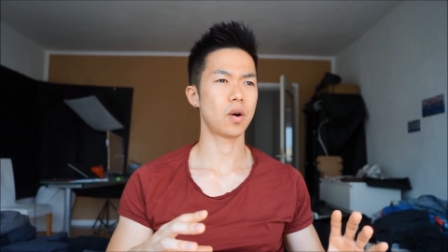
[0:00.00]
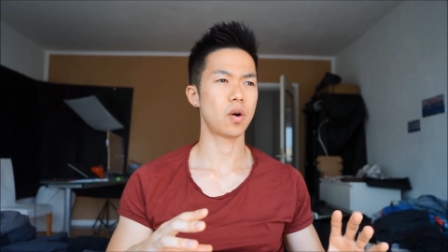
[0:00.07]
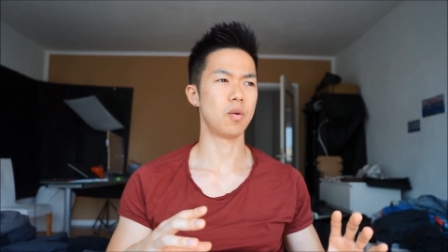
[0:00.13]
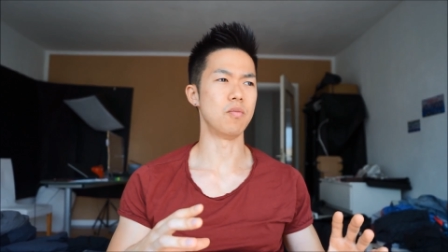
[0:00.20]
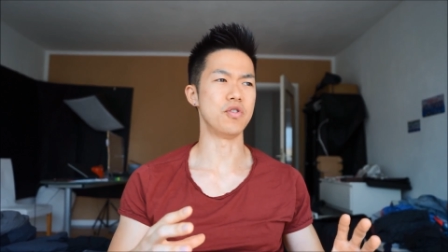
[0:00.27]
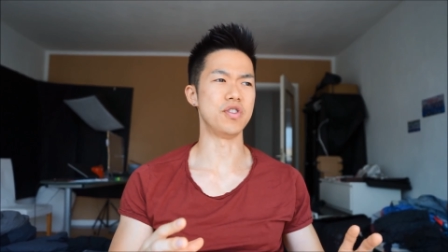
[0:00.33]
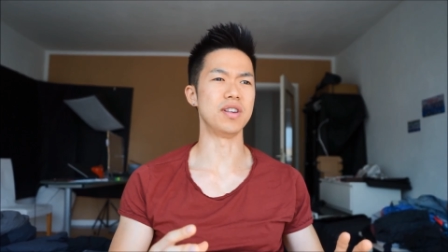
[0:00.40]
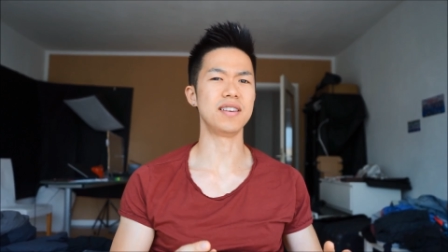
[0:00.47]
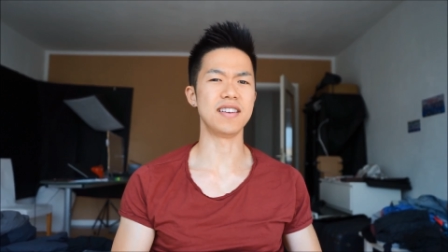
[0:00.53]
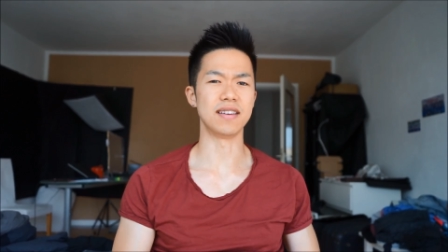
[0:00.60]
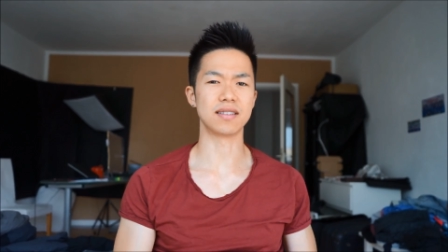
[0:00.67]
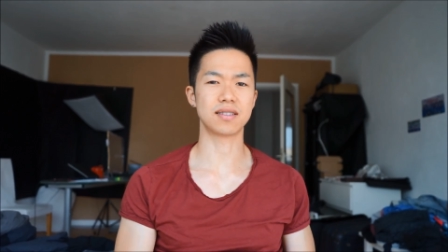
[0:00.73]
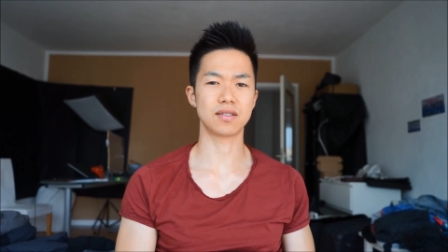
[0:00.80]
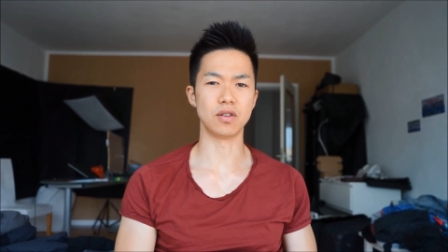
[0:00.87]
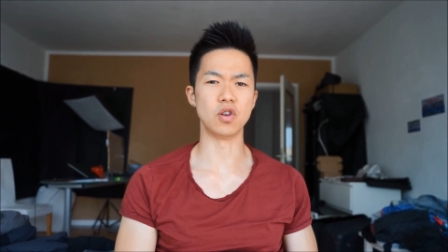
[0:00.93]

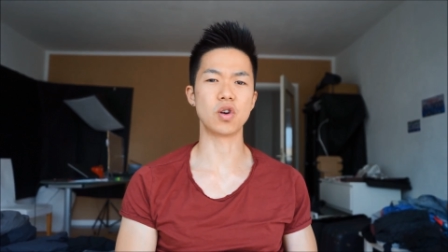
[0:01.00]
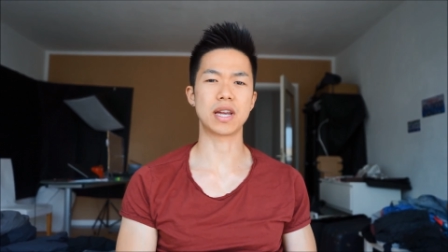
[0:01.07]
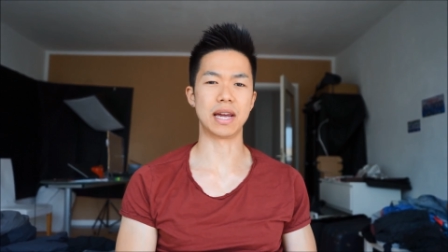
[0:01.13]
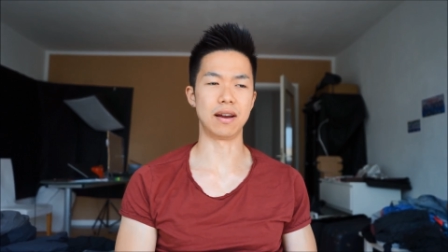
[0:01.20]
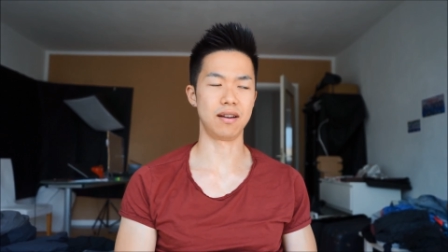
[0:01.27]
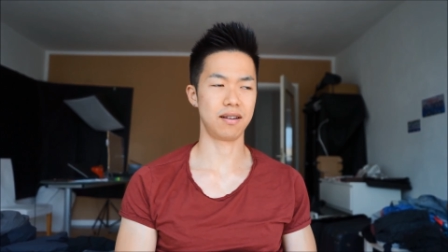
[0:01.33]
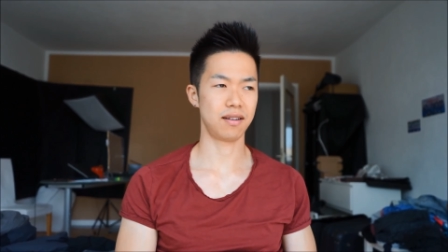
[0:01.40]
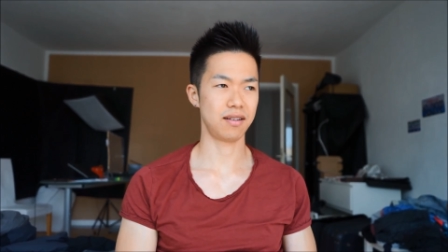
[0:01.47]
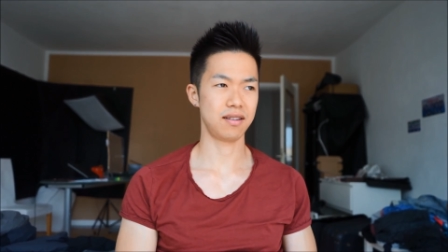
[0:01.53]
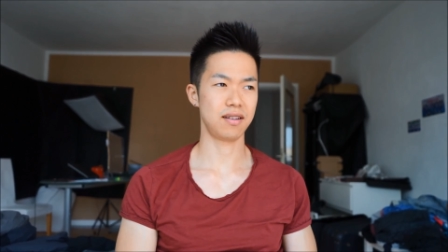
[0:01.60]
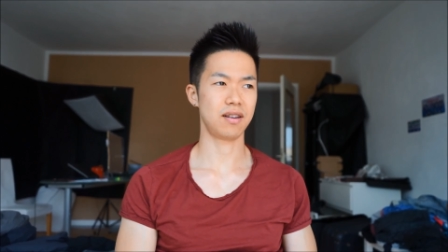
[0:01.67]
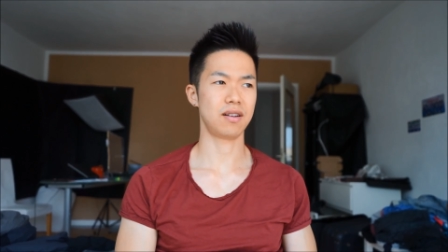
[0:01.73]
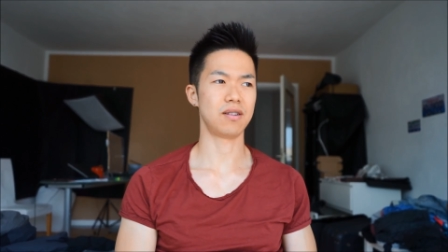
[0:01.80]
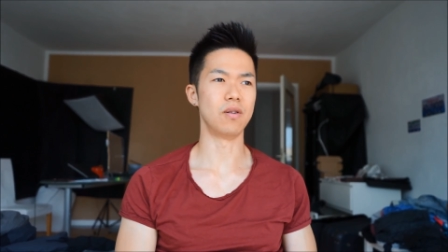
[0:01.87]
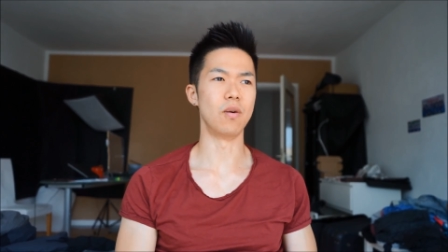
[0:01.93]
homogeneous looking,
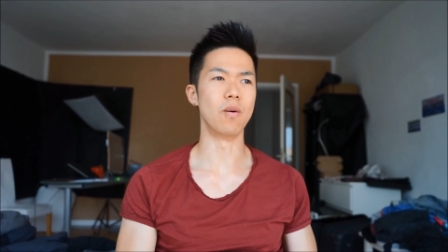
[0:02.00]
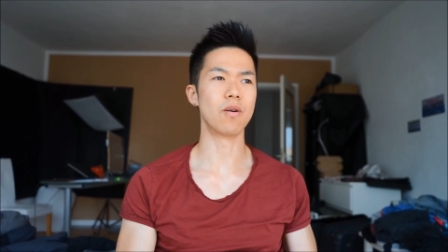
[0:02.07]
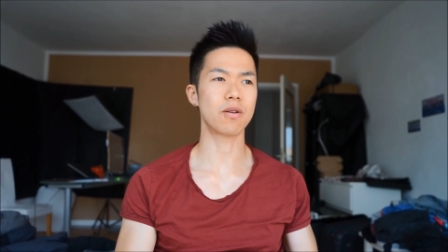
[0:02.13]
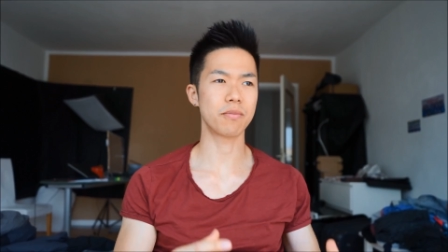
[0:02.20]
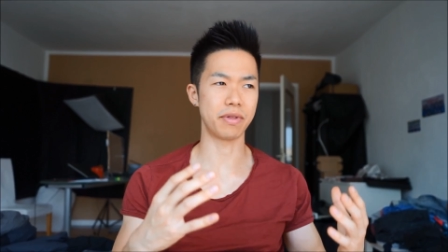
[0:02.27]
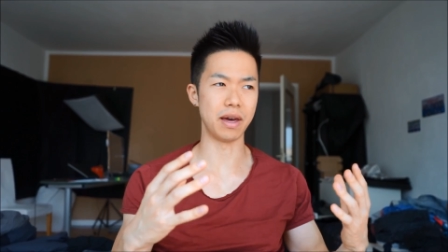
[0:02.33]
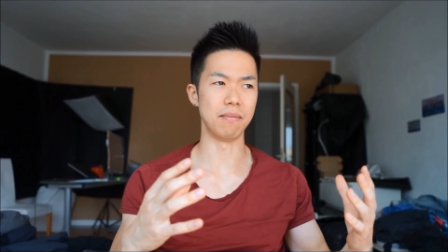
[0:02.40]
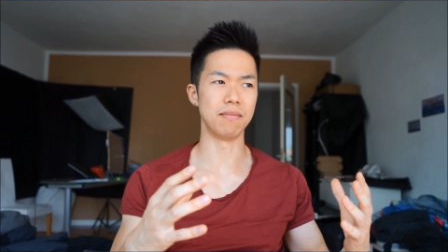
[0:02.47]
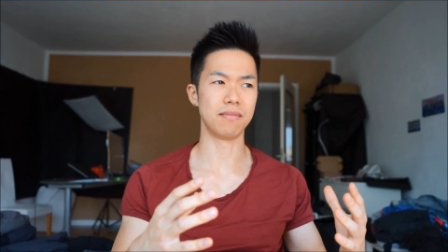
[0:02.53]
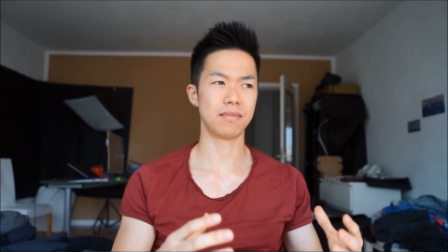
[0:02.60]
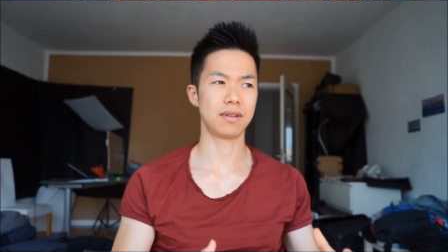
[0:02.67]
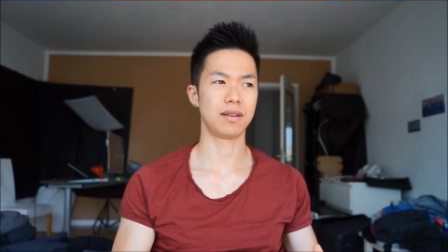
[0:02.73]
all of them.